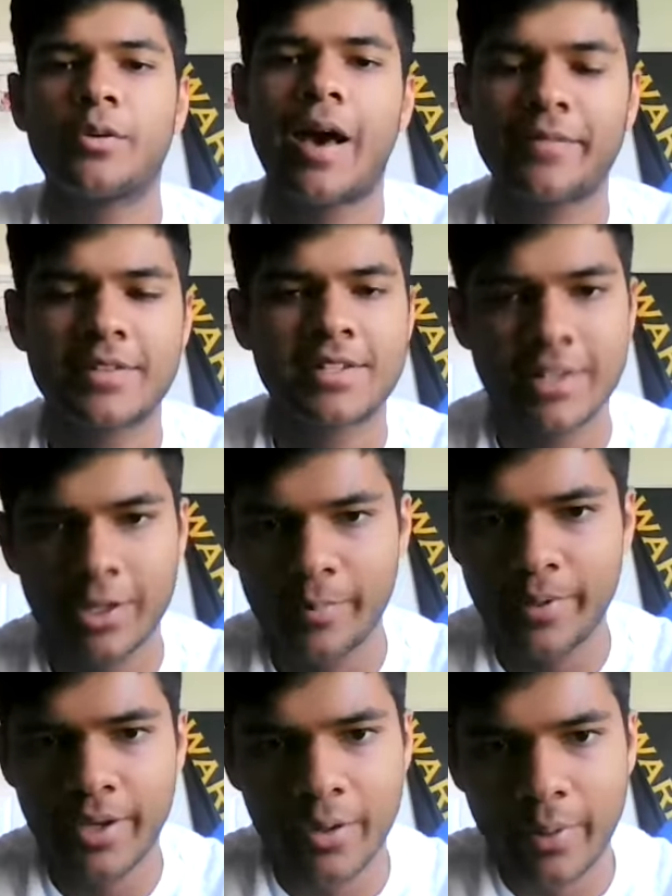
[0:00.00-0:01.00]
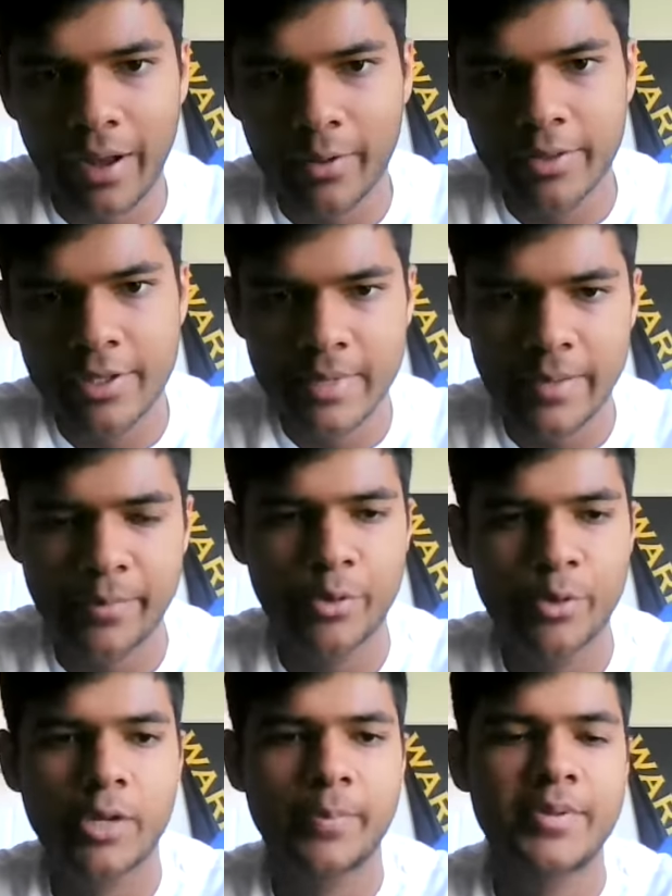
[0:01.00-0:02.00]
you have to still be around these people
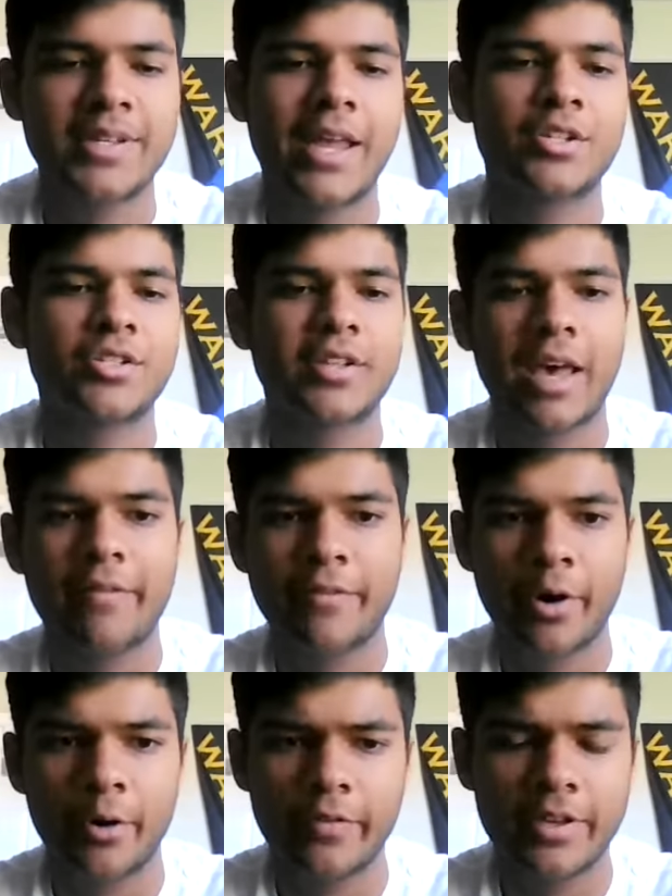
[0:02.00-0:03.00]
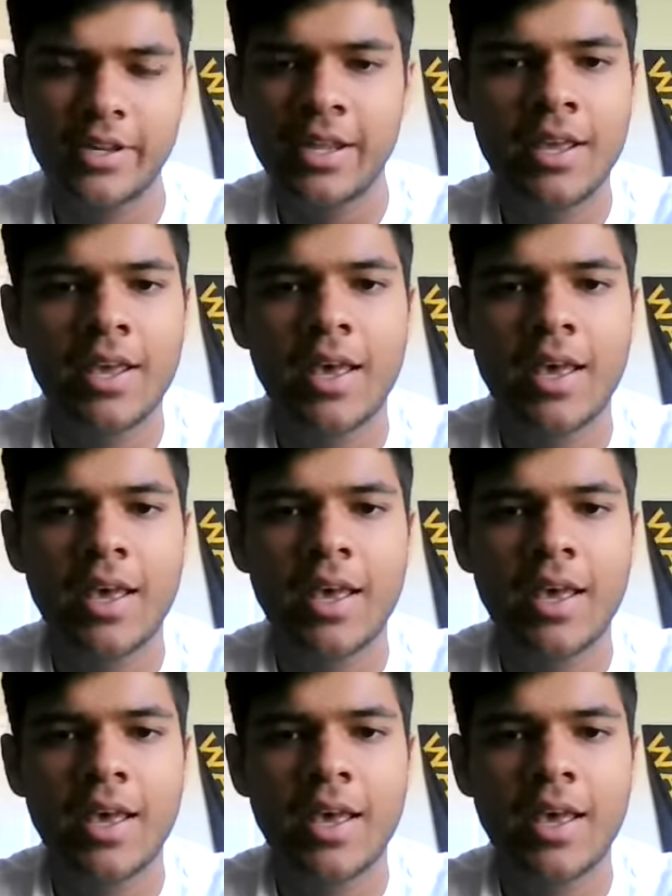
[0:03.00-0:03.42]
who could potentially have COVID.